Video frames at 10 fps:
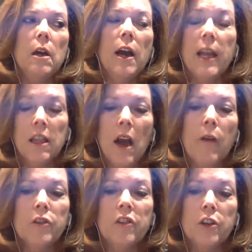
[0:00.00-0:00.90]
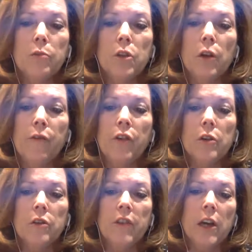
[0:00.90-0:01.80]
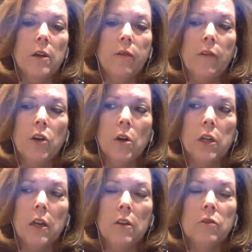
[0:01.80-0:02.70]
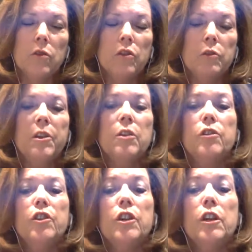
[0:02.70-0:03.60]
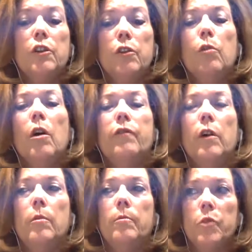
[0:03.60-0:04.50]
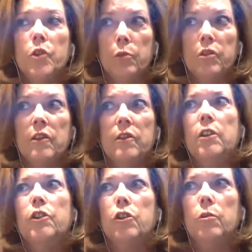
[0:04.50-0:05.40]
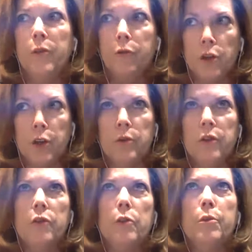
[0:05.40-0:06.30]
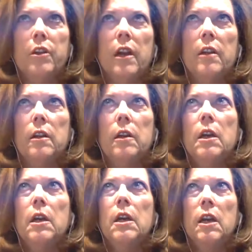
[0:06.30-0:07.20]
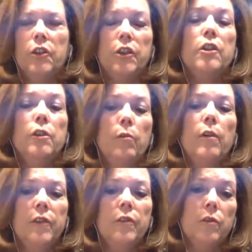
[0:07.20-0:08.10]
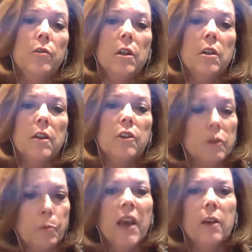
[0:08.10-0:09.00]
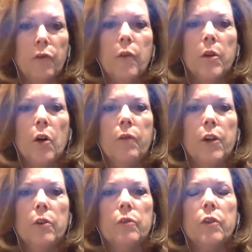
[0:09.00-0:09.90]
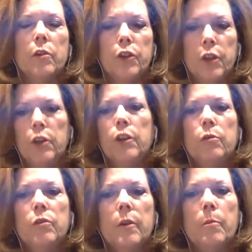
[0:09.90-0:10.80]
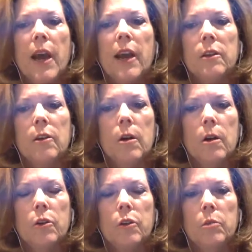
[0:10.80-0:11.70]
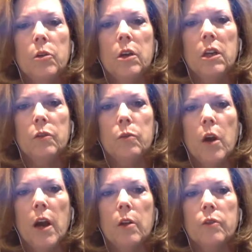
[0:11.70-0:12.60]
I had the conversation with her first, the value of having Narcan in the schools, because she was a teacher before she was a superintendent, and she knew of a student that just passed from an overdose. So she knew it was impacting our community as well.